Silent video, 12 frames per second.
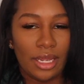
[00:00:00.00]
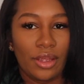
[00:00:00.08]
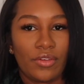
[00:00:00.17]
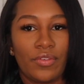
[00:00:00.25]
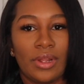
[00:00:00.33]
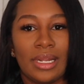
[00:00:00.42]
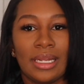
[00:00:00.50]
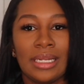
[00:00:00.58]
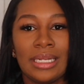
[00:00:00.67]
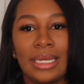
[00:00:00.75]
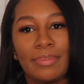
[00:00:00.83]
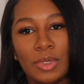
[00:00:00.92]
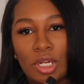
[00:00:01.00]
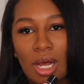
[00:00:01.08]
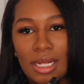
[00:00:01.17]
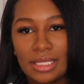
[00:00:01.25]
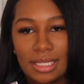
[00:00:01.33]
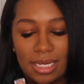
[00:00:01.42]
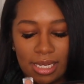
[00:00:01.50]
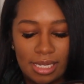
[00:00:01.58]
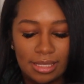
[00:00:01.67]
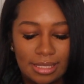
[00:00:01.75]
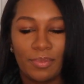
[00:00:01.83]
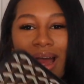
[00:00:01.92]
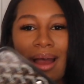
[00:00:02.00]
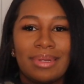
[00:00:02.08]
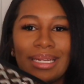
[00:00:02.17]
Leave lip glosses, probably